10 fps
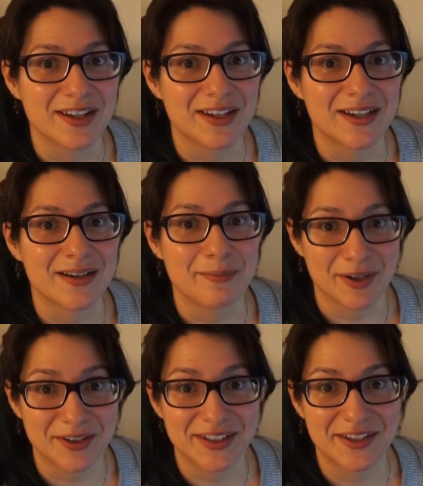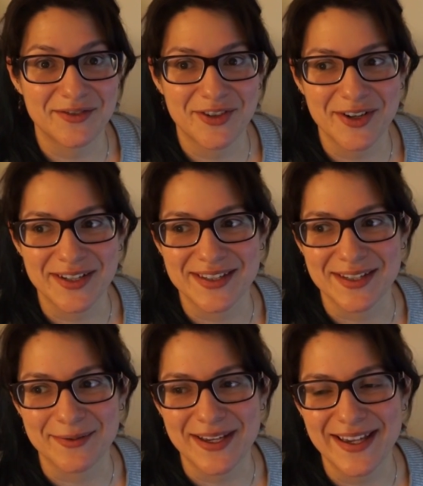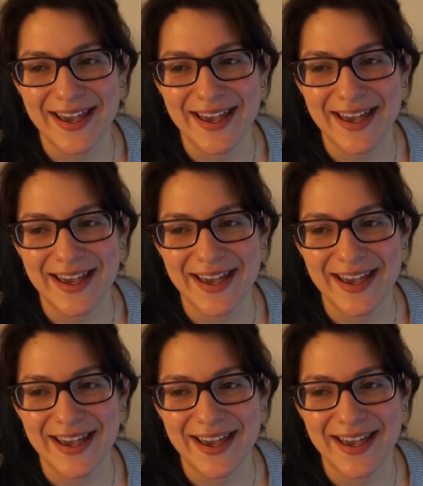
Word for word: gonna buckle down and focus this week,